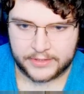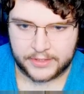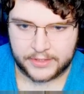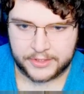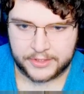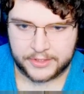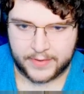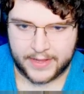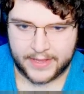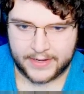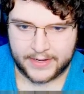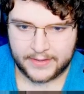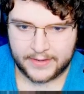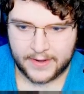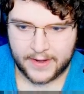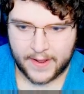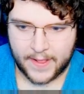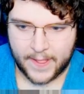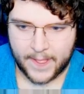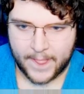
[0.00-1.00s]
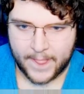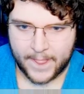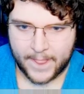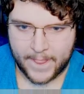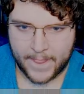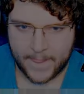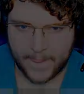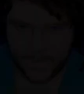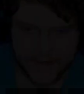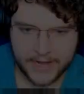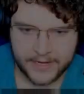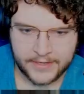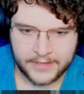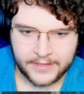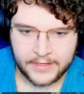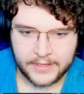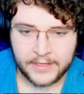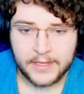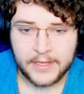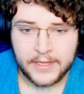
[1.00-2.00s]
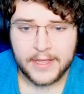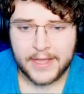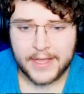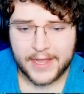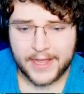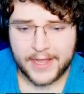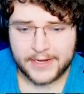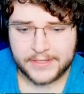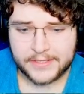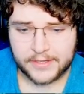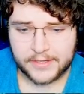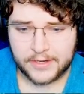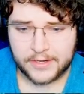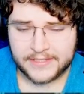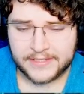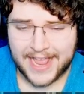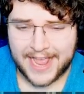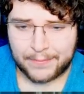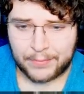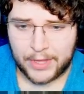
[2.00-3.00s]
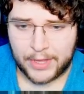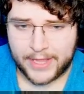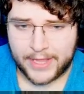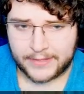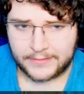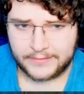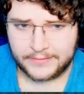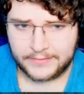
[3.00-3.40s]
to do it. Insert tablet!